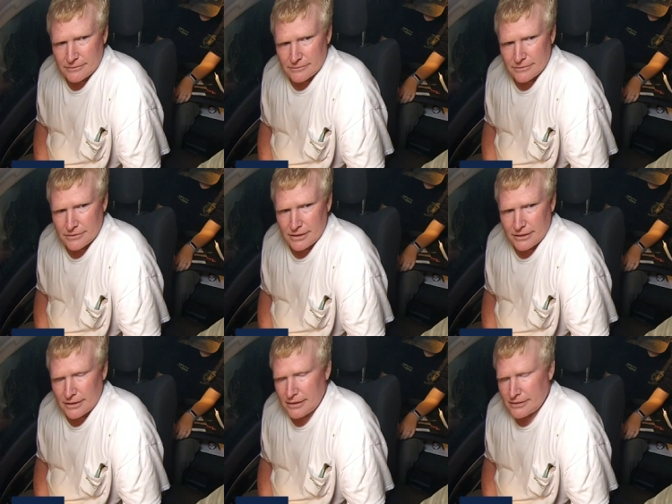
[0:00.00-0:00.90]
when she
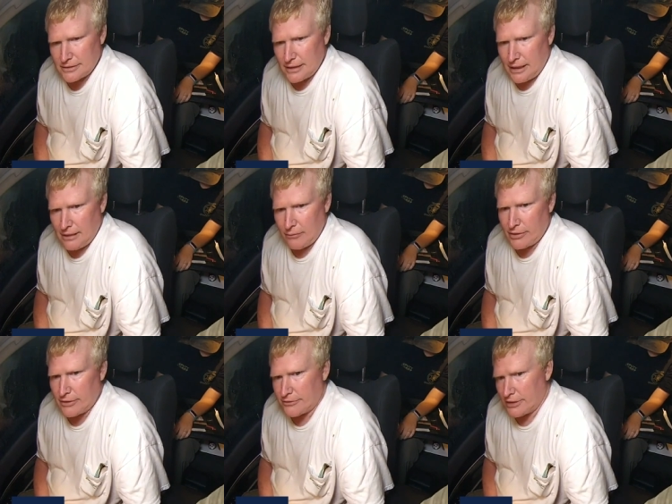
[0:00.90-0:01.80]
does. I
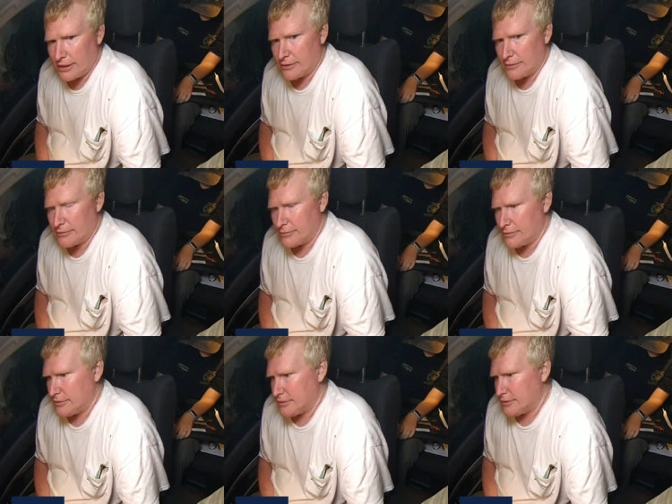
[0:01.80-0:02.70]
went to check on
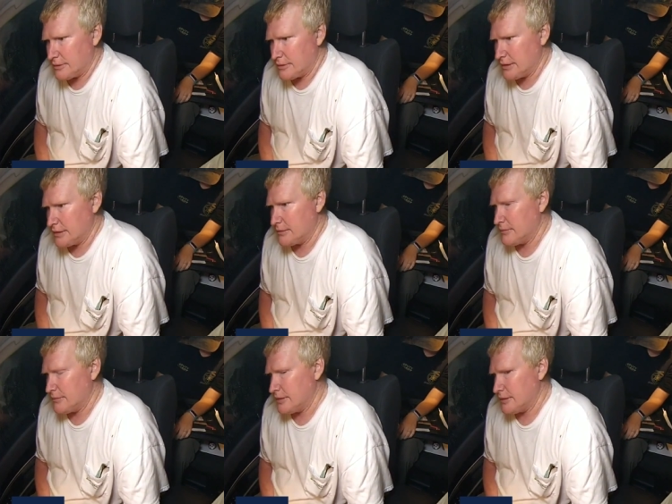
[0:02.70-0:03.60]

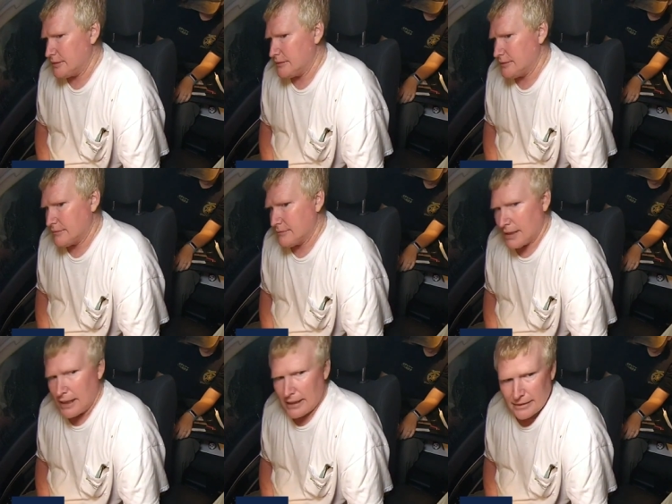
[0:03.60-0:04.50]
them and
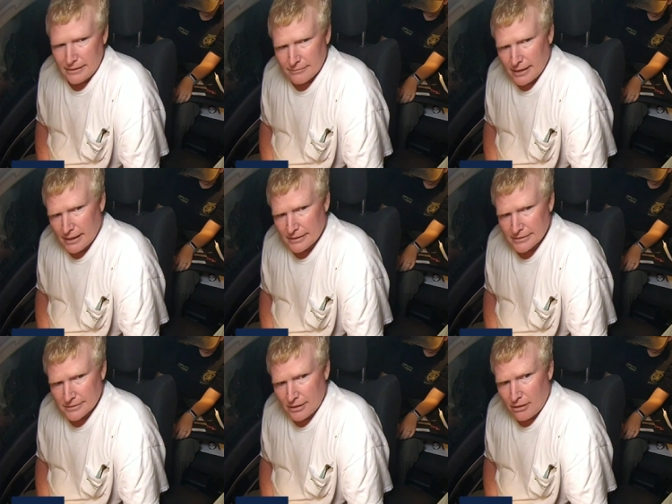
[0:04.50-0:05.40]
Maggie.
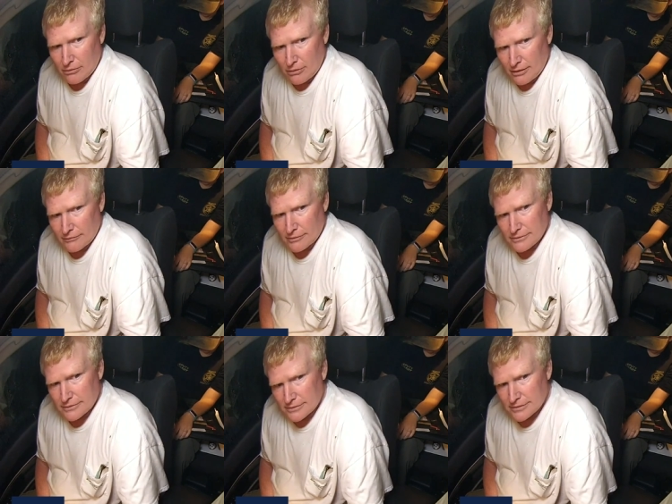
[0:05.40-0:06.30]
Maggie's a dog lover,
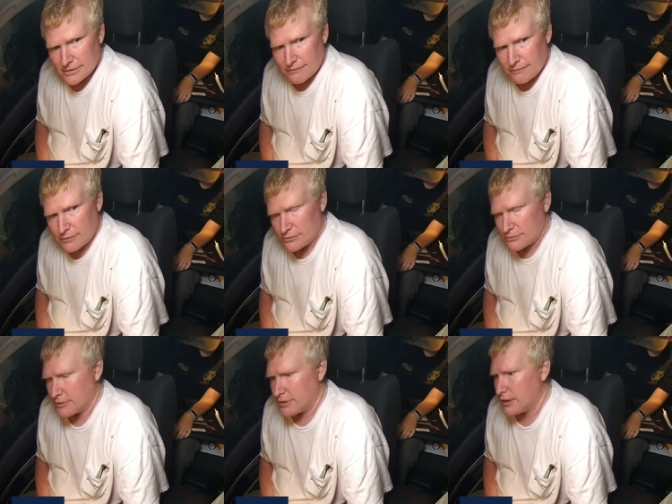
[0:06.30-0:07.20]
and okay. she fools
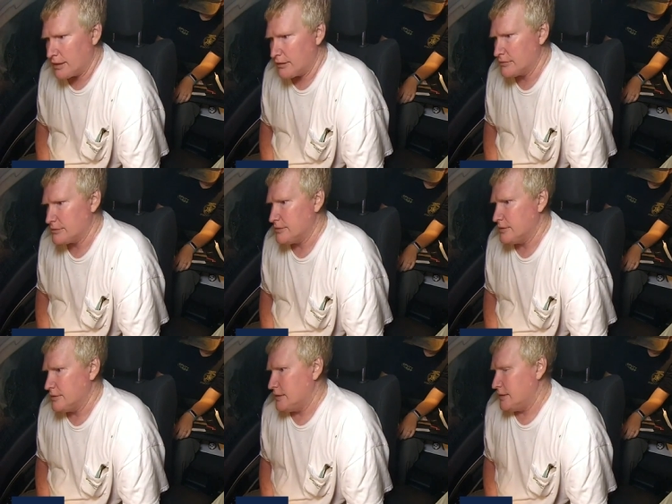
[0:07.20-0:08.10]
with the dogs.
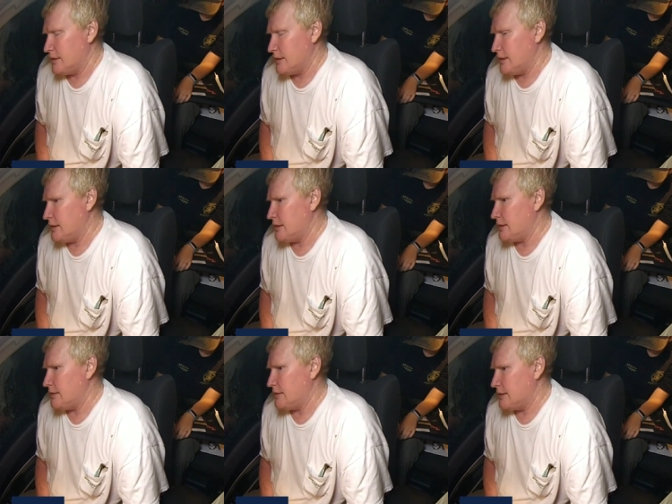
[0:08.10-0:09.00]

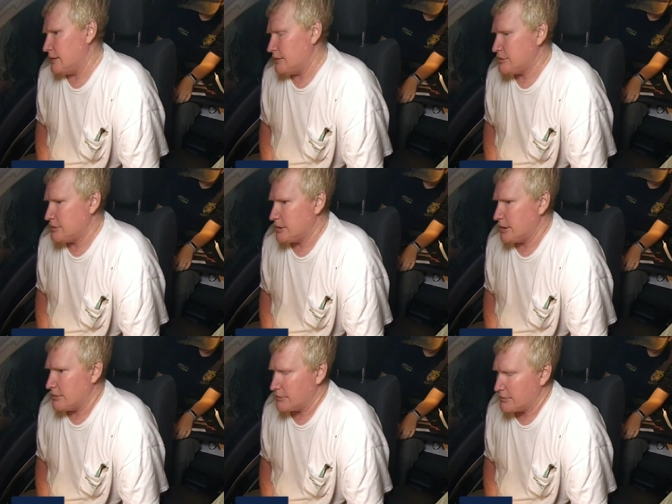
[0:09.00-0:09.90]
And I knew she'd
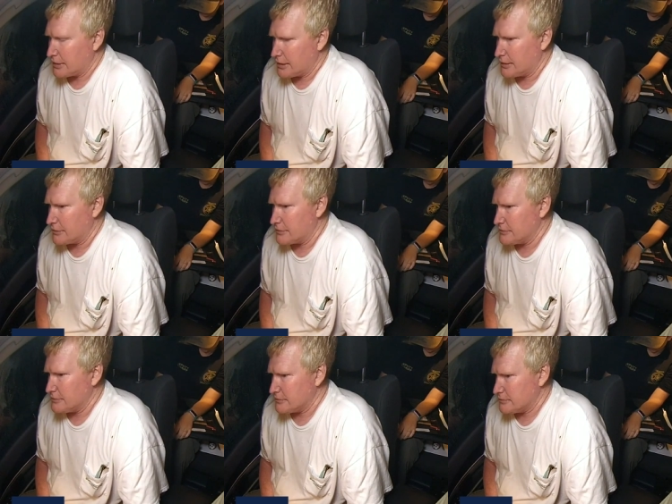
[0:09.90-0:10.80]
gone to the
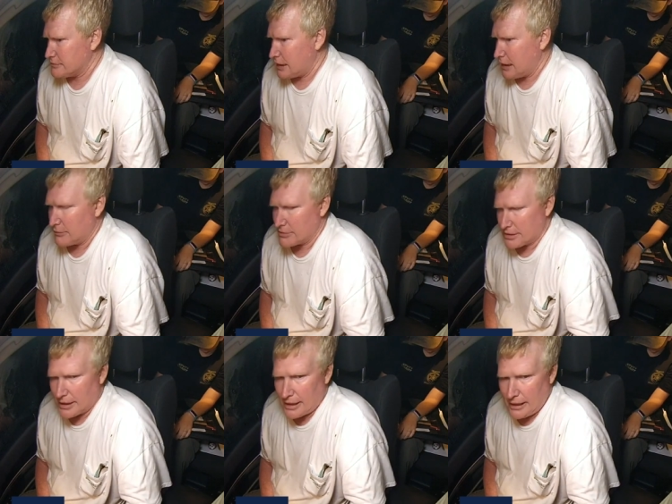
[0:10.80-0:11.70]
kennel. I was
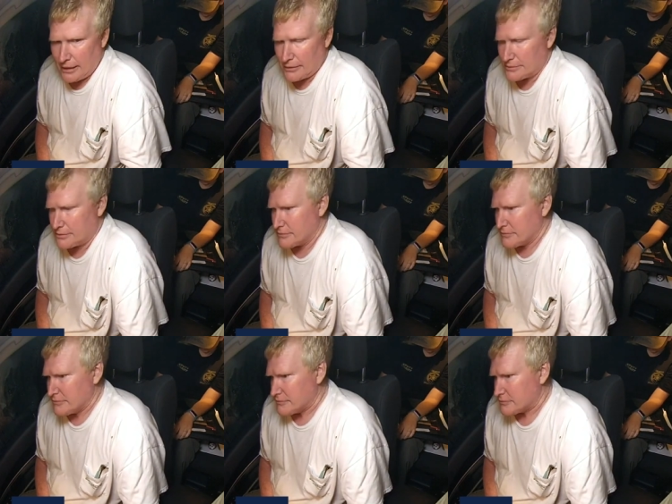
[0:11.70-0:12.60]
at the house.
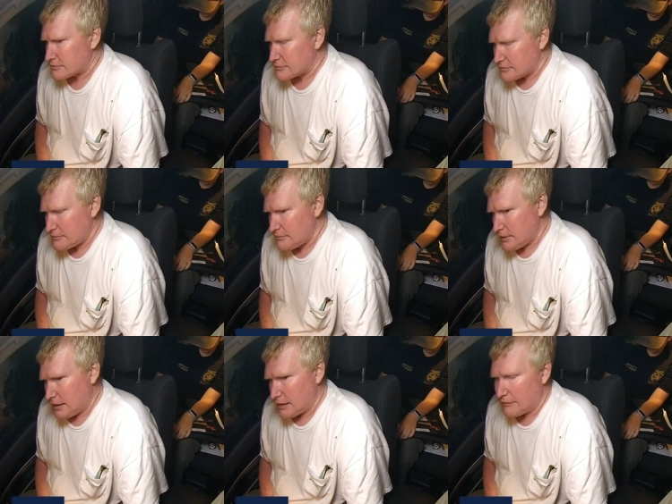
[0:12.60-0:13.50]

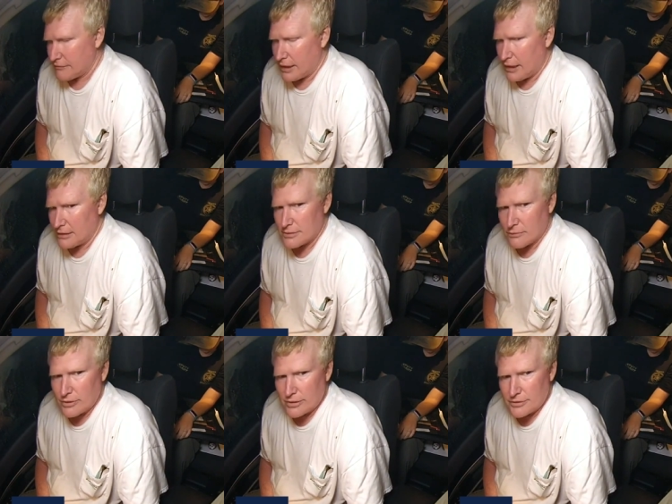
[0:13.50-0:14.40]
I left the house
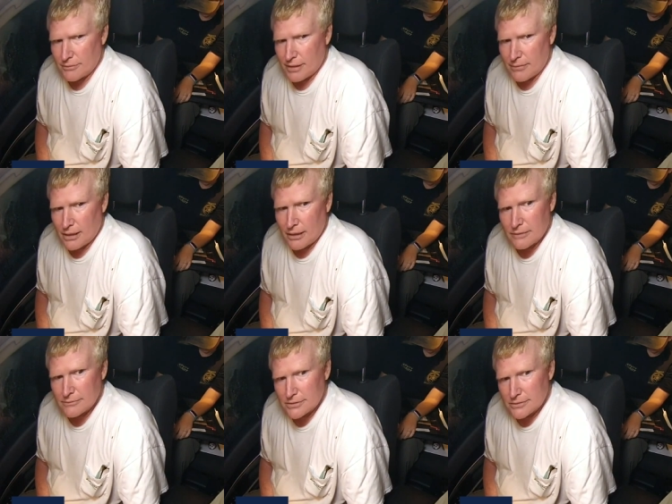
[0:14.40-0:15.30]
and went to my
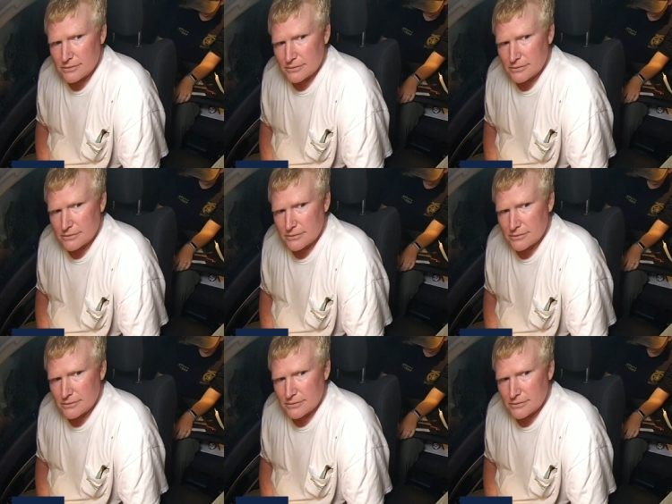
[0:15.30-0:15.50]
mom's